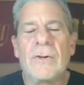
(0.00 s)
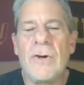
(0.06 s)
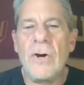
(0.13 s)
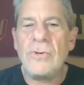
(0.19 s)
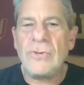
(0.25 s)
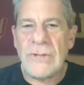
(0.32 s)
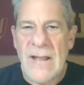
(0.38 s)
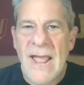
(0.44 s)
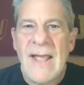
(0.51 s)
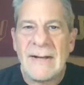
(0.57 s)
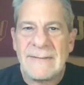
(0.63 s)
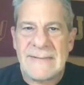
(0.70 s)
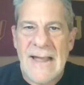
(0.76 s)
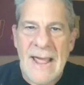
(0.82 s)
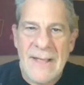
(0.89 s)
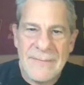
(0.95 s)
Coach
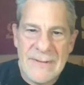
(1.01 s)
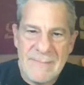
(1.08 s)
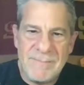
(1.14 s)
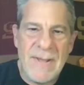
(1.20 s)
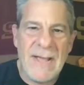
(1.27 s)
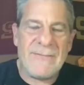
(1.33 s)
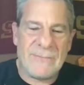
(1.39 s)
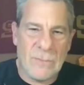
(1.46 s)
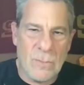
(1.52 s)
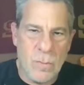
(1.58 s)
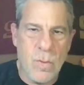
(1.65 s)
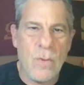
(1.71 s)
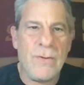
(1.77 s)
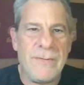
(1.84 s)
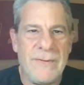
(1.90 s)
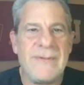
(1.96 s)
Entz had the best
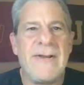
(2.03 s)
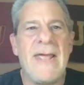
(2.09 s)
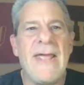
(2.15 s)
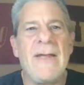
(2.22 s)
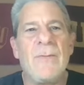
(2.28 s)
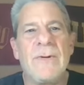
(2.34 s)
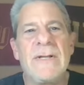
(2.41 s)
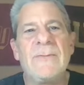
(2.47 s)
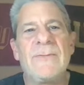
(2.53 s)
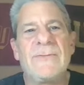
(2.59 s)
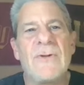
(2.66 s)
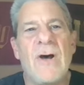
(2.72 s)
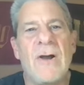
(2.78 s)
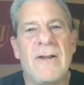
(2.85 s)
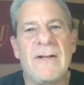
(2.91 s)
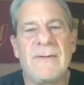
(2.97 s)
quote of the day when he was
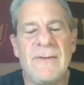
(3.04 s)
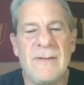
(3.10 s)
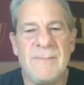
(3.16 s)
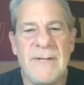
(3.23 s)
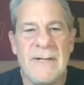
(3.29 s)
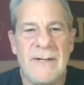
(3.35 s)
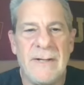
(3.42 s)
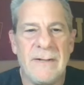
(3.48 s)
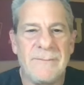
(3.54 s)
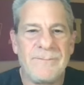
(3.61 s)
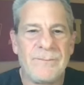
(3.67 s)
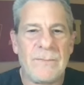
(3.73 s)
talking to the media.